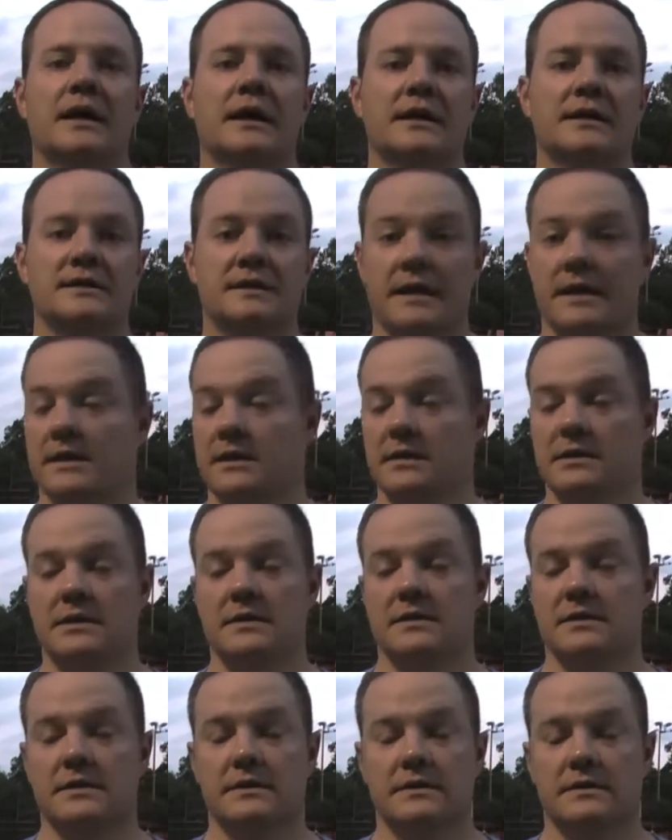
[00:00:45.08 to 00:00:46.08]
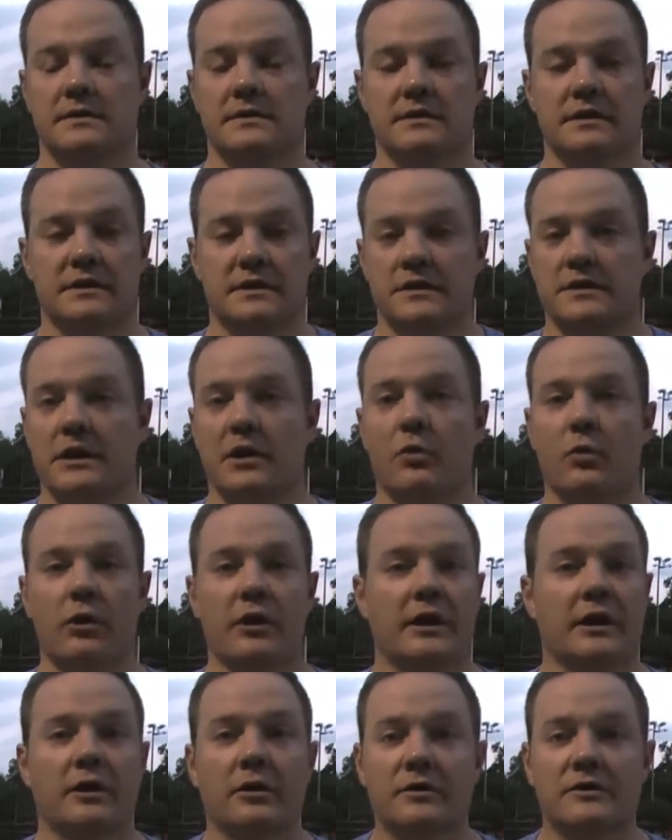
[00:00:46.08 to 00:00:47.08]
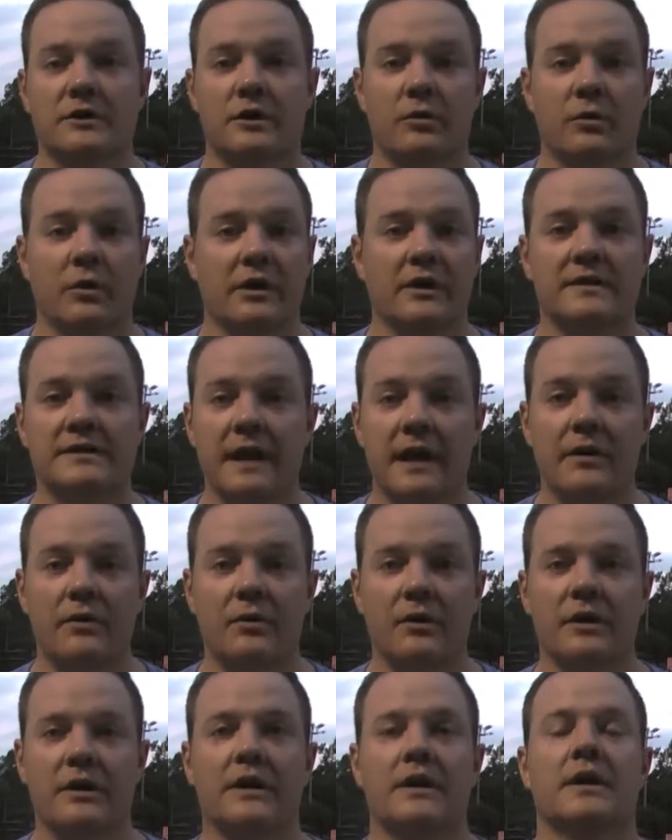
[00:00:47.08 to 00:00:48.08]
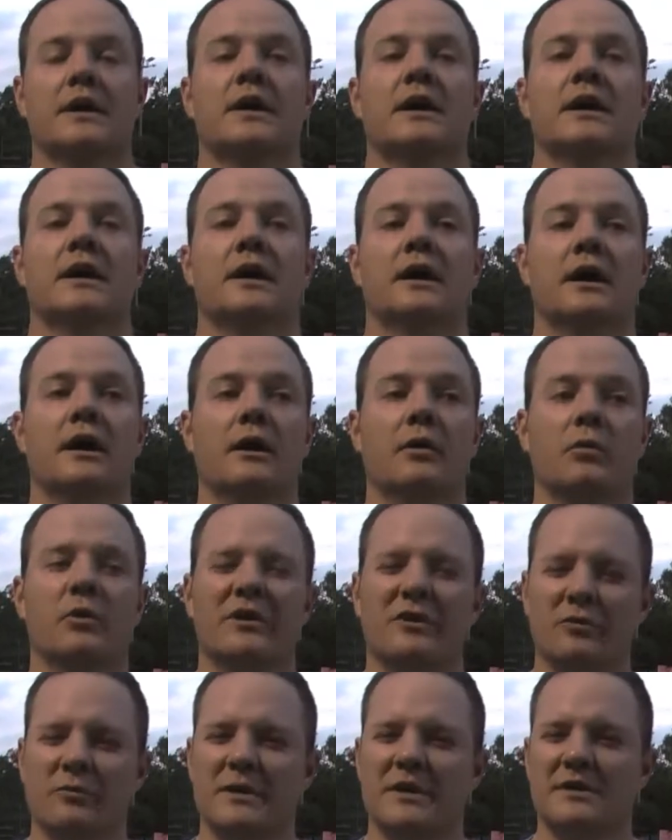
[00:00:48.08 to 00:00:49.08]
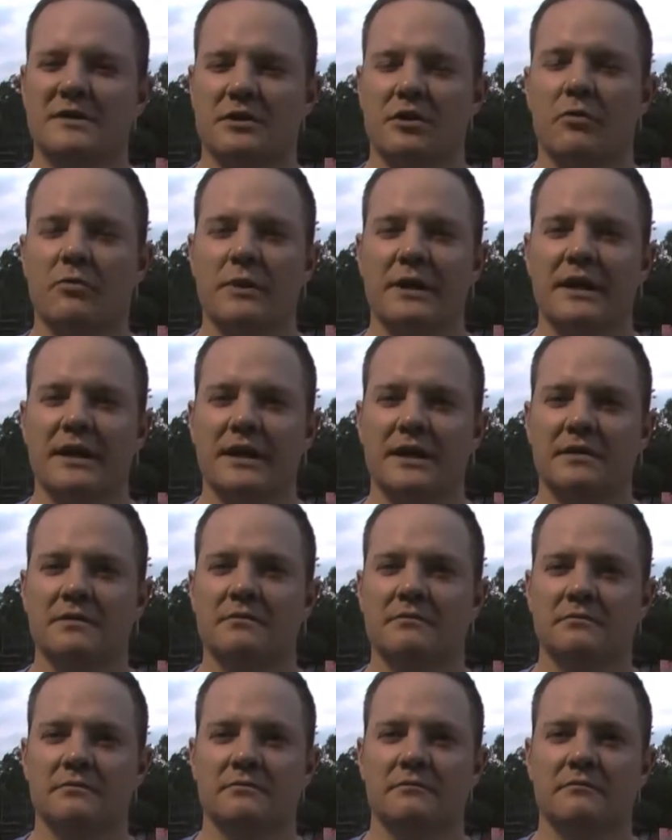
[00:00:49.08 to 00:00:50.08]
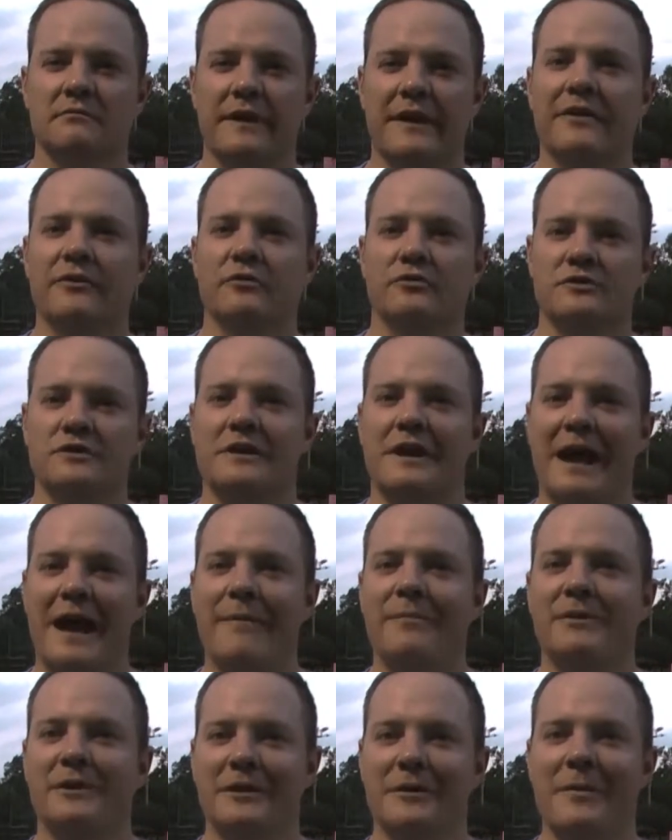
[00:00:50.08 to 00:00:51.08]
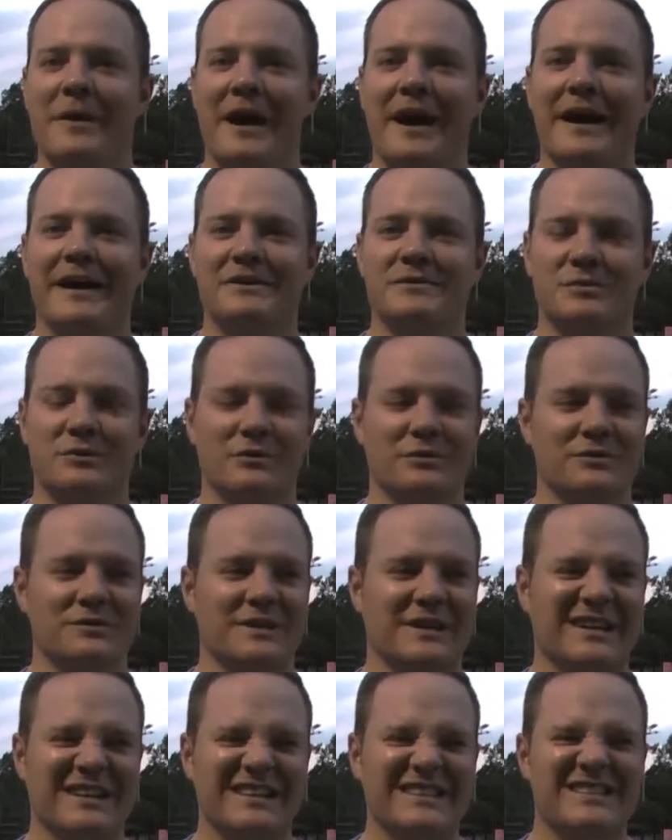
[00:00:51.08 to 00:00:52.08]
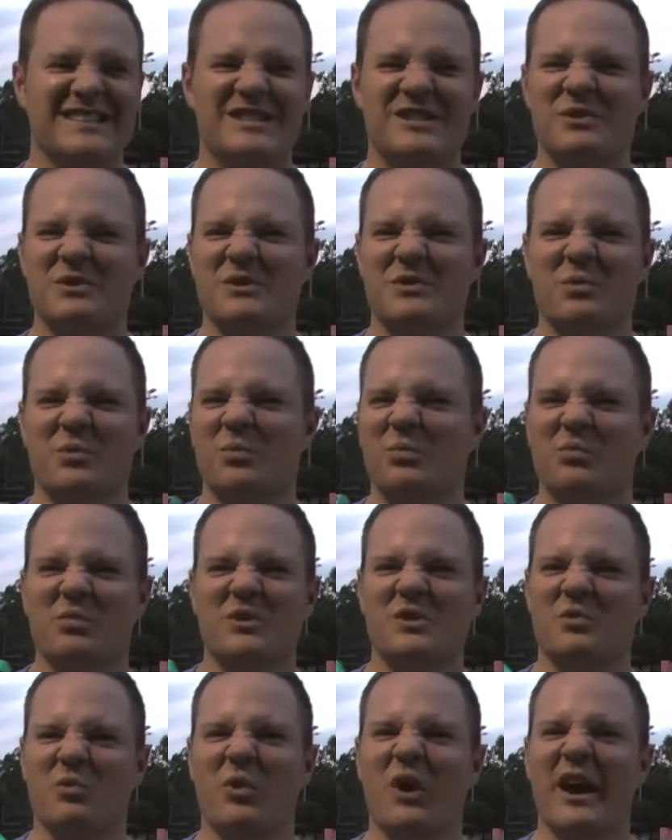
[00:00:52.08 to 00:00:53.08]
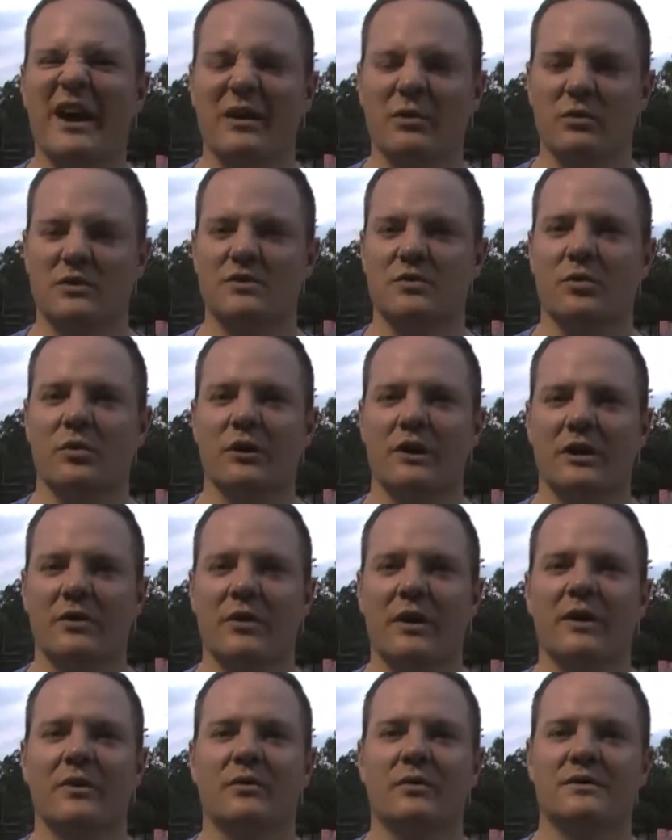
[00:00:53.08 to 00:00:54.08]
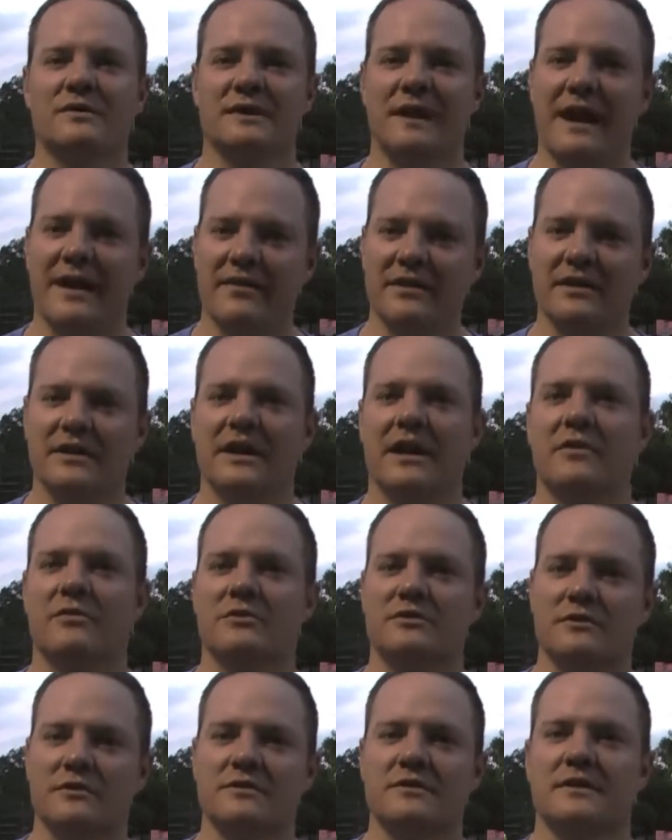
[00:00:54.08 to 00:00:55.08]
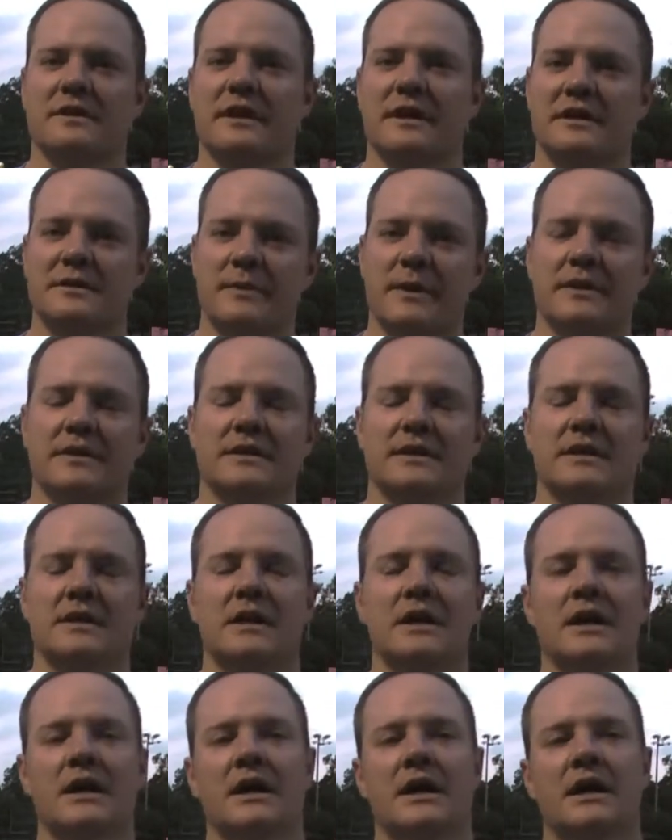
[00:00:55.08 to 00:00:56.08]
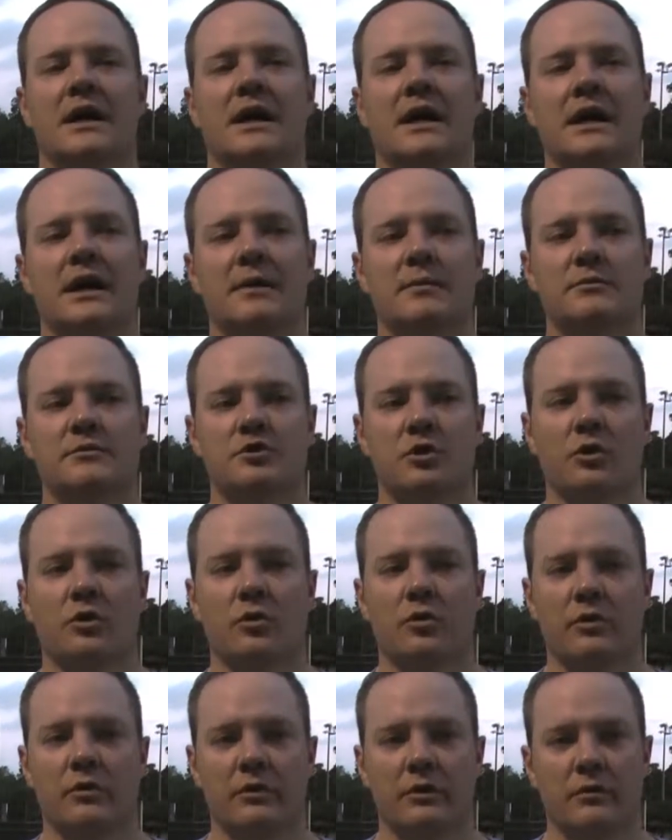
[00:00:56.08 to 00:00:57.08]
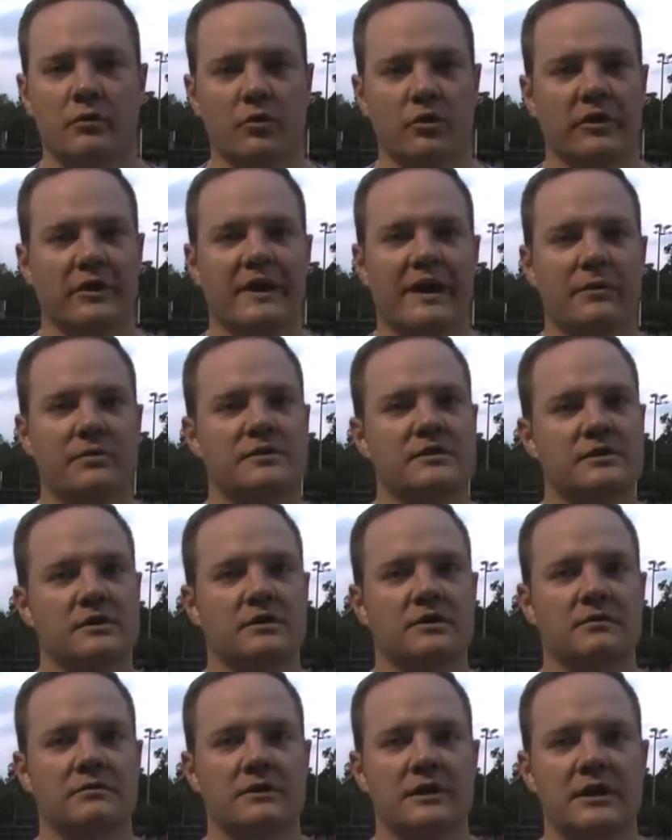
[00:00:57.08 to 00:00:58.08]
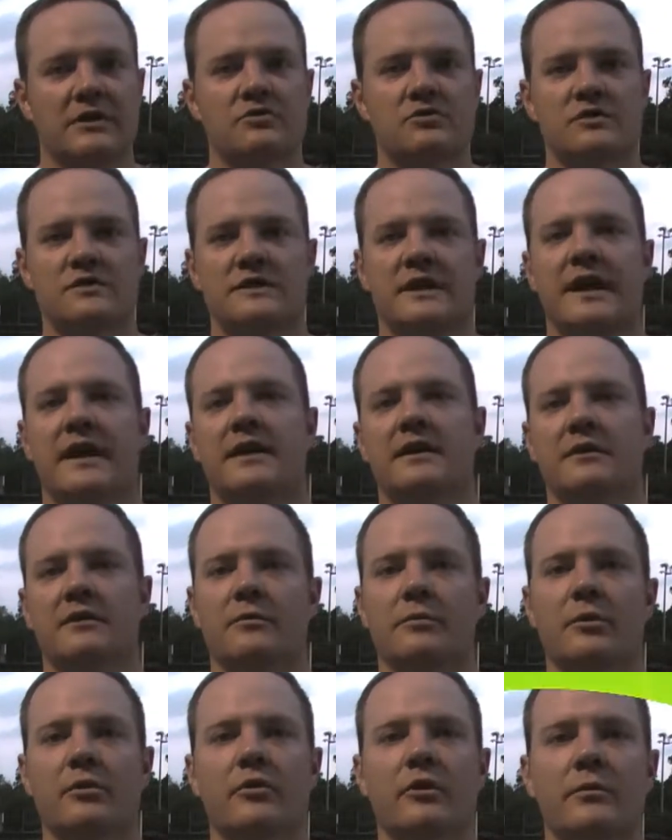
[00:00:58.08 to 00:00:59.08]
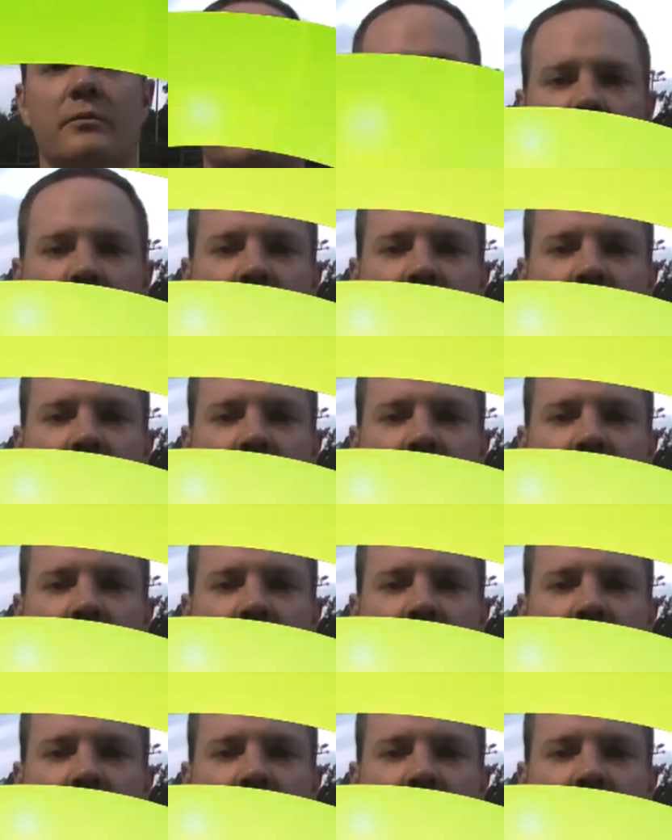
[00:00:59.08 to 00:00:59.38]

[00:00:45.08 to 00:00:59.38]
and say that this is going to work. I know it's going to work. It's got to work. When there'd been so many failures that had happened in the past where it was like, it just wasn't right, wasn't working right, wasn't having the kind of results that I expected. So really that was the entrance I had into the program.